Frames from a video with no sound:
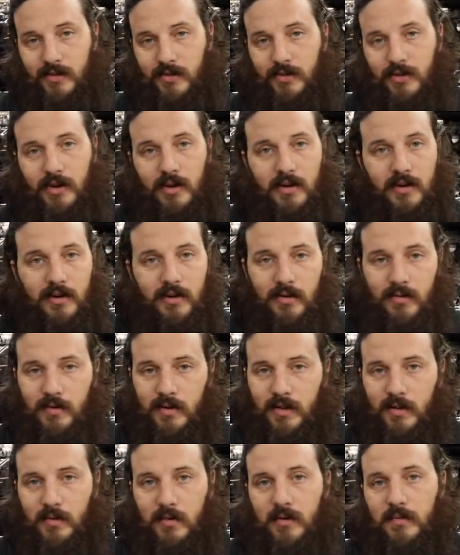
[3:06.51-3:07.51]
You already don't
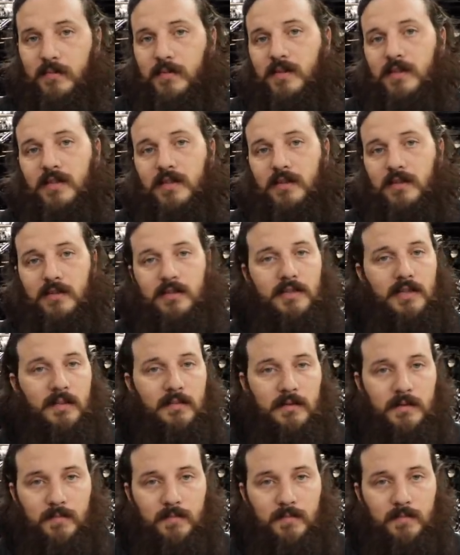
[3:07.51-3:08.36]
really want them to sit in the same